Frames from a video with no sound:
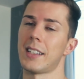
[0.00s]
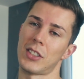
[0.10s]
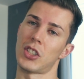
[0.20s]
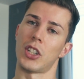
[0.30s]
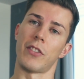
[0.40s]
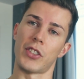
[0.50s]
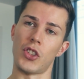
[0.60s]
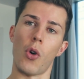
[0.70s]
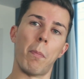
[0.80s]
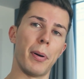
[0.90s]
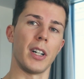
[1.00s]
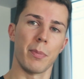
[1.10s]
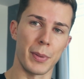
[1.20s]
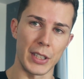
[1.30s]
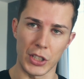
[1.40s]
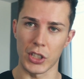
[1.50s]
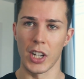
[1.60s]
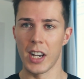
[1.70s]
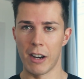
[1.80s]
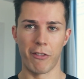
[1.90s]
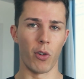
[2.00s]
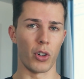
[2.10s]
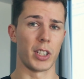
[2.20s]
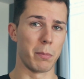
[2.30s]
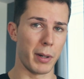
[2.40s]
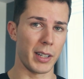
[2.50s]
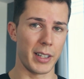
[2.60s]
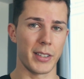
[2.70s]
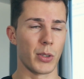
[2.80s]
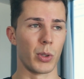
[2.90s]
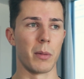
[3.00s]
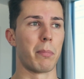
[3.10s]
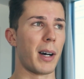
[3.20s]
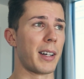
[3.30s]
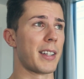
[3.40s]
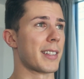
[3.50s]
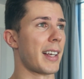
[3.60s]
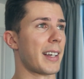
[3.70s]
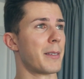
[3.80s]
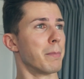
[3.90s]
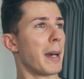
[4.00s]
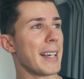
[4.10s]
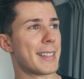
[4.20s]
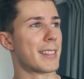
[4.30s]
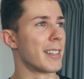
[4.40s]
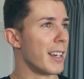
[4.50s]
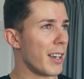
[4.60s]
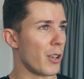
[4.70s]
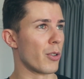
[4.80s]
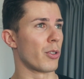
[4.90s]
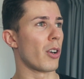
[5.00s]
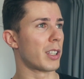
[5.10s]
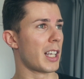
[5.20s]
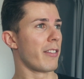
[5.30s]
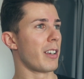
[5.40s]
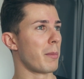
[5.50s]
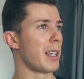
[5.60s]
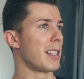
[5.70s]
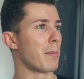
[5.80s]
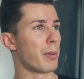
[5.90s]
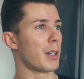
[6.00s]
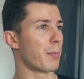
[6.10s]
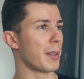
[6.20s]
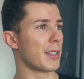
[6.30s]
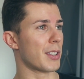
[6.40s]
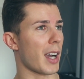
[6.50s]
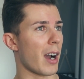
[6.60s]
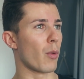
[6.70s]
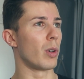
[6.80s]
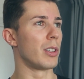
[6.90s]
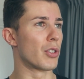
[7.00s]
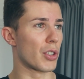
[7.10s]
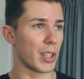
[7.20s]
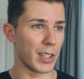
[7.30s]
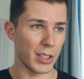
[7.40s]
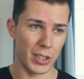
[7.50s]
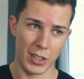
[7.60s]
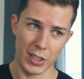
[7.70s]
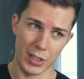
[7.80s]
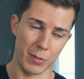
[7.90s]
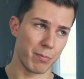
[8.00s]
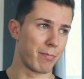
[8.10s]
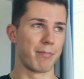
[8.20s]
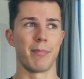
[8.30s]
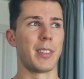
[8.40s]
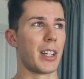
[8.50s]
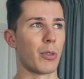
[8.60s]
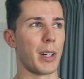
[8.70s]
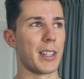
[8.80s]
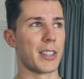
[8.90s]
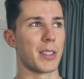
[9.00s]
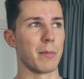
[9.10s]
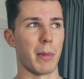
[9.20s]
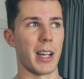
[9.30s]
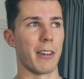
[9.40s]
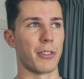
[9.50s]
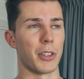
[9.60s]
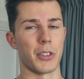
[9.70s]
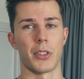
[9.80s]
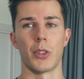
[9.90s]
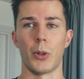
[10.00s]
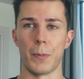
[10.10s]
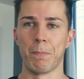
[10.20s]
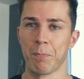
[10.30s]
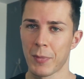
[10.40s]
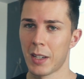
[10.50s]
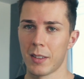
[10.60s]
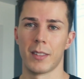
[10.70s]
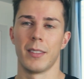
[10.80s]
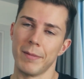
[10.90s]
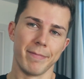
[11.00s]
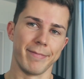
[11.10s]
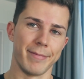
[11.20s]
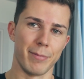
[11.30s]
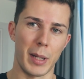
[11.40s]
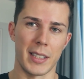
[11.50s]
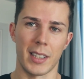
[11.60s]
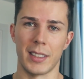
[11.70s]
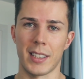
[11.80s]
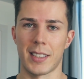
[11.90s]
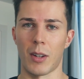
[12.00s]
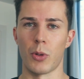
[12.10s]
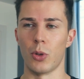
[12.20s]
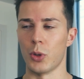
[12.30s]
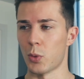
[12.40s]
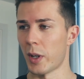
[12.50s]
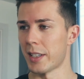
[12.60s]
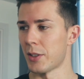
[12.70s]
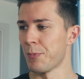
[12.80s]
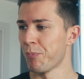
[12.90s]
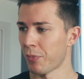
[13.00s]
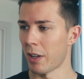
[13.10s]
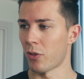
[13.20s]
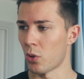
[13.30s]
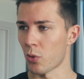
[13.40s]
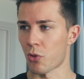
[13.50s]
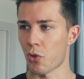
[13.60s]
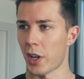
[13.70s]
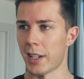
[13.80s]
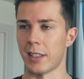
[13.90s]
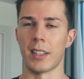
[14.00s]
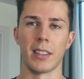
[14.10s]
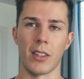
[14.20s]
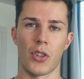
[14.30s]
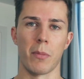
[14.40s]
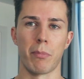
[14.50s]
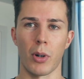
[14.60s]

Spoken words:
serves no purpose for the body. So the body is like, mate, you're not giving me any purpose. I will just decrease my efforts. So basically, this is how you lose weight if you don't train in the gym